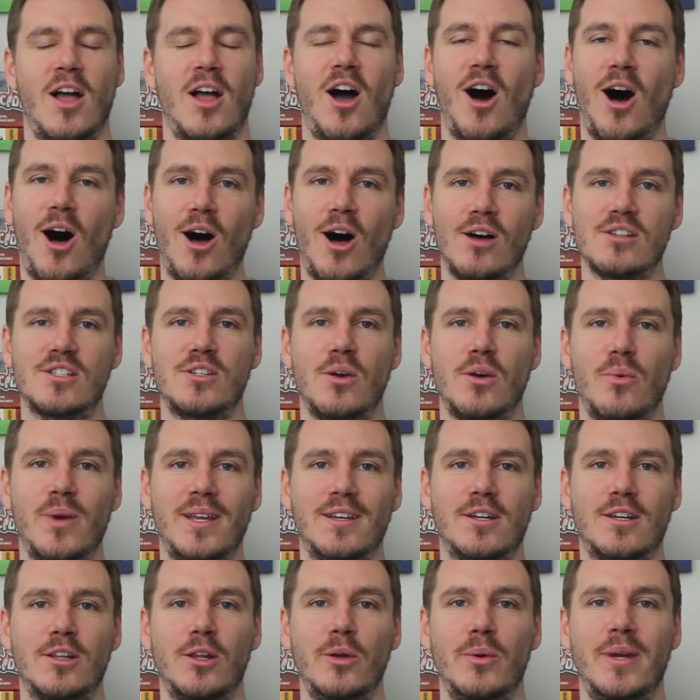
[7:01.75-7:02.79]
Also
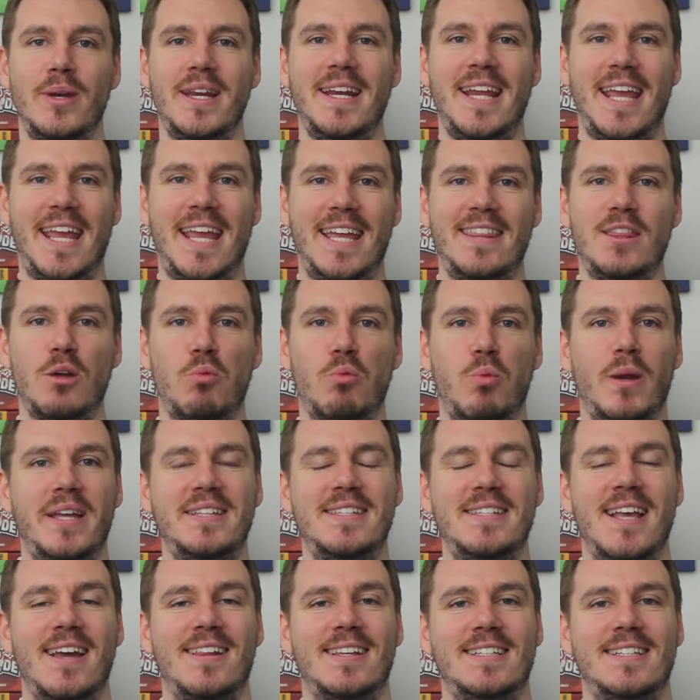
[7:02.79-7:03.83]
included in the
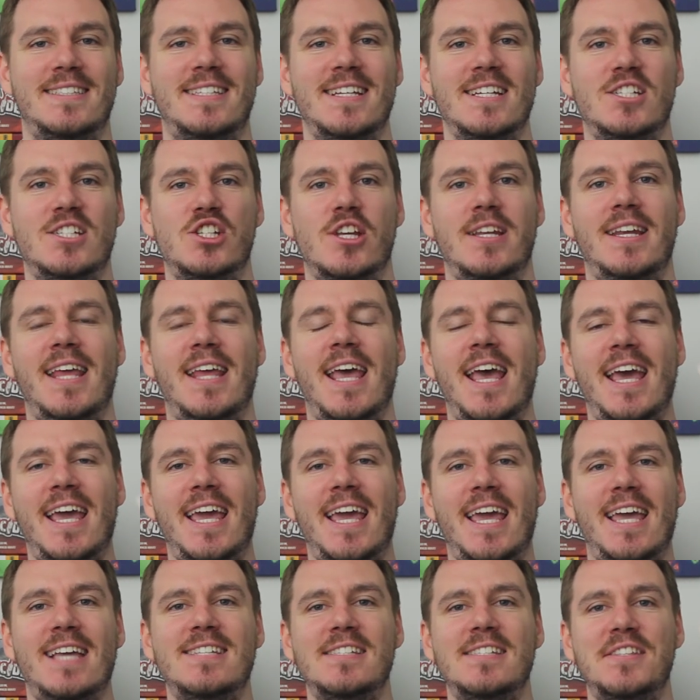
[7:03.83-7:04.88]
retail edition
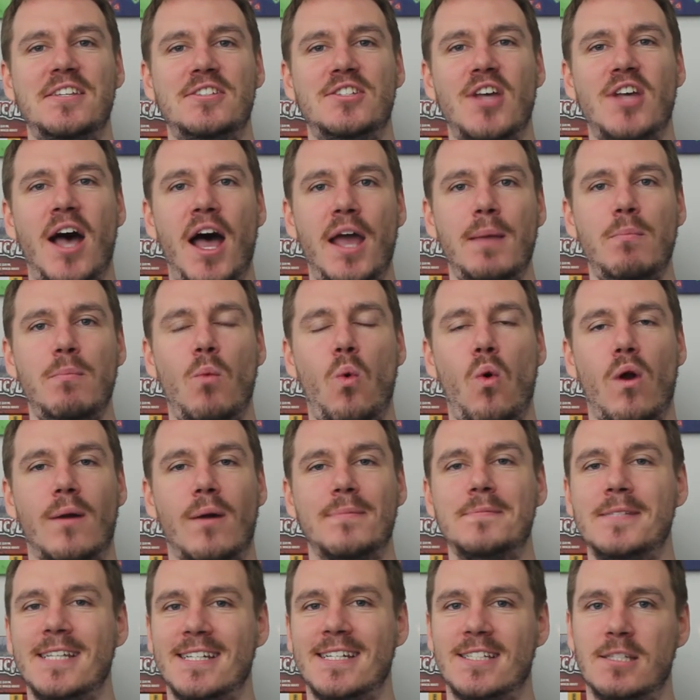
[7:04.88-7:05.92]
is the Time
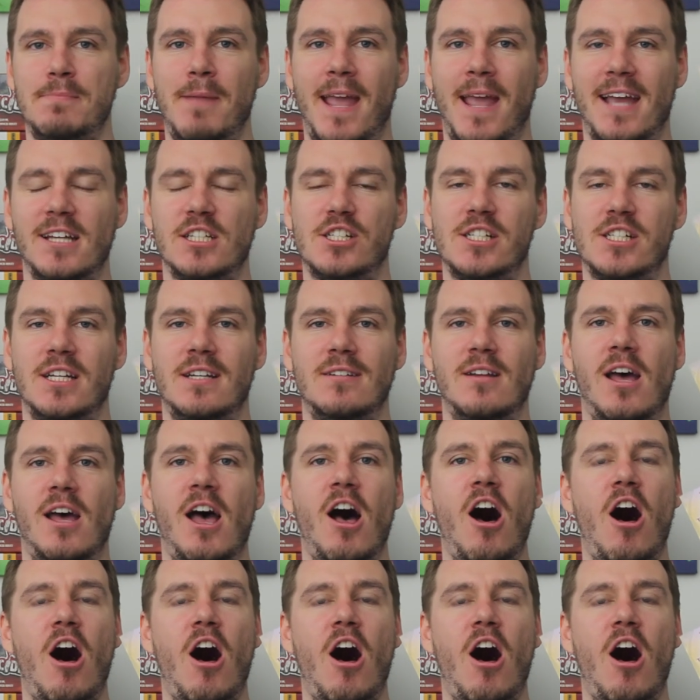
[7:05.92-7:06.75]
Warps expansion.